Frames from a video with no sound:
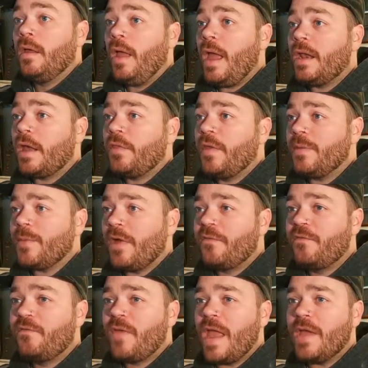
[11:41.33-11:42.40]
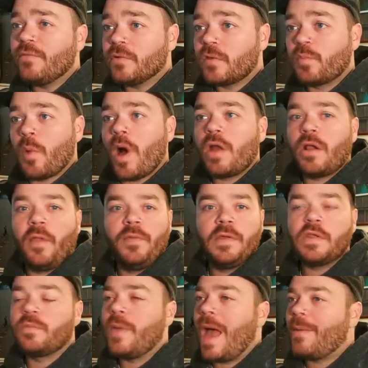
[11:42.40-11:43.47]
And I think my favorite spot on
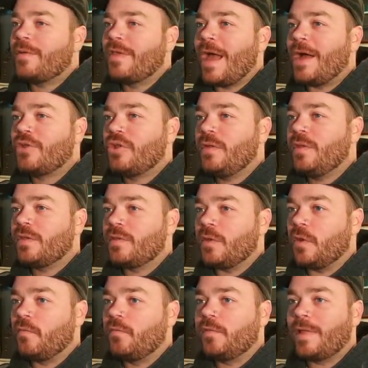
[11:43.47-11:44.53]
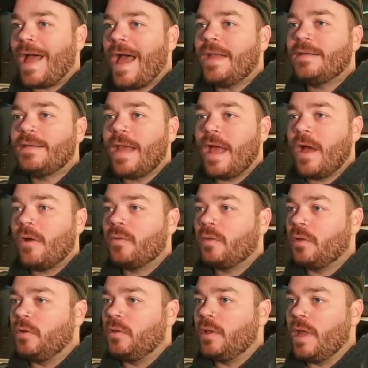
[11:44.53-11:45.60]
this map is actually this little flat down
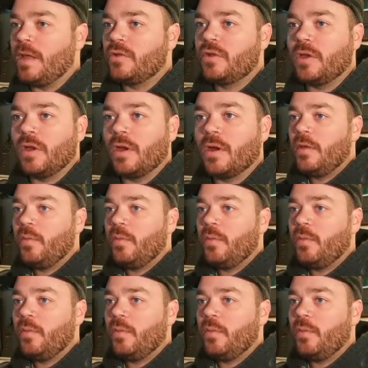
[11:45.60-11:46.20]
little ledge here.